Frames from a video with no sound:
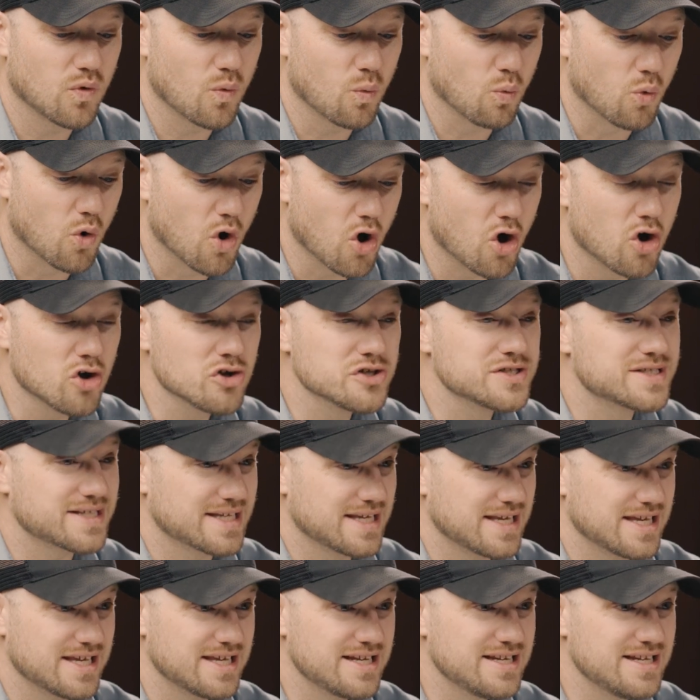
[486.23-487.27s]
walls
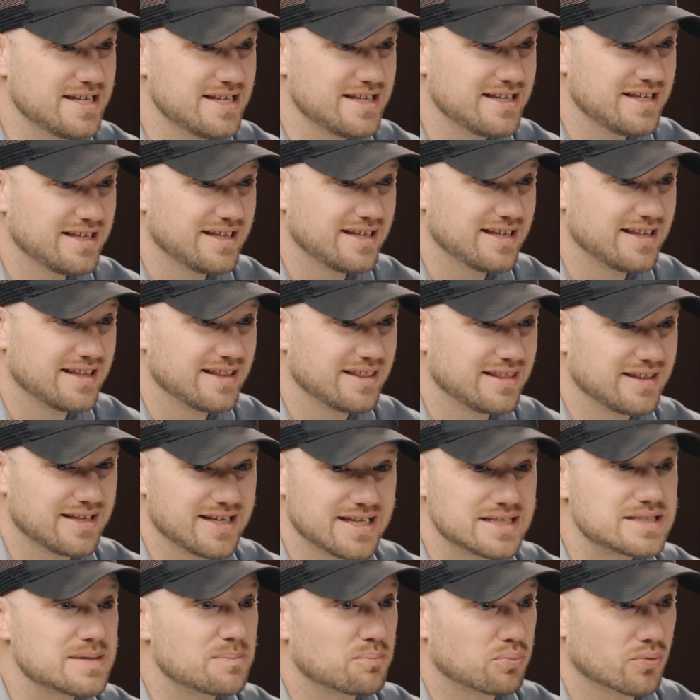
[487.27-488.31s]
in,
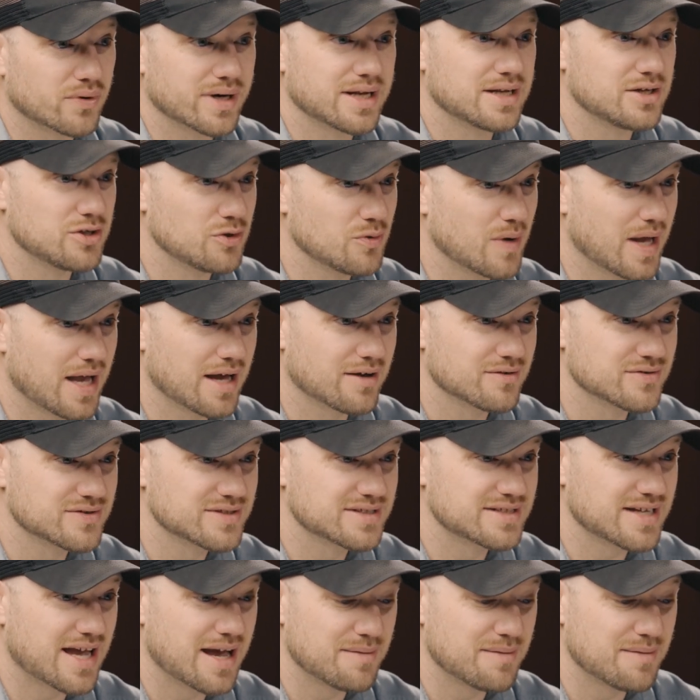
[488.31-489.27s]
it's a brand new house.